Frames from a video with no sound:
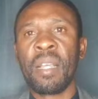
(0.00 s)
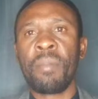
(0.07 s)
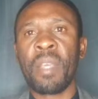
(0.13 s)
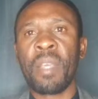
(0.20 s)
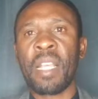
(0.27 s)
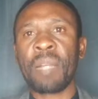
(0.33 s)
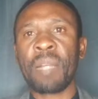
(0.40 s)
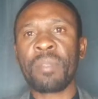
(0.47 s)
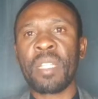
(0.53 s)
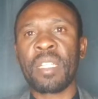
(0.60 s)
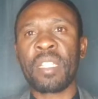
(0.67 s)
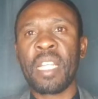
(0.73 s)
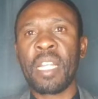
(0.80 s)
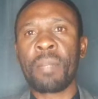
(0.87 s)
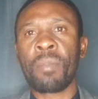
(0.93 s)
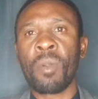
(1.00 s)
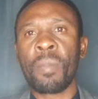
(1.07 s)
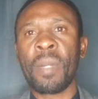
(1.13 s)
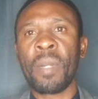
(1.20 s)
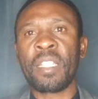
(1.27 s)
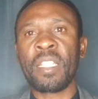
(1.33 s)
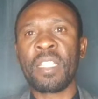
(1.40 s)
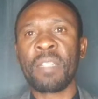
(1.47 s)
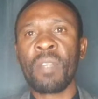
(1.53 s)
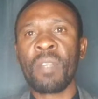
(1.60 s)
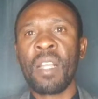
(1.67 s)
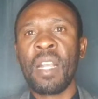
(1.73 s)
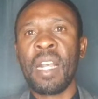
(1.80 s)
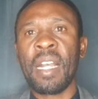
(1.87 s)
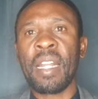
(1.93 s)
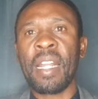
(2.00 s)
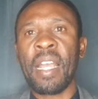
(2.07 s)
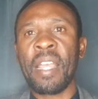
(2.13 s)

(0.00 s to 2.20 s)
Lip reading: becomes a state property and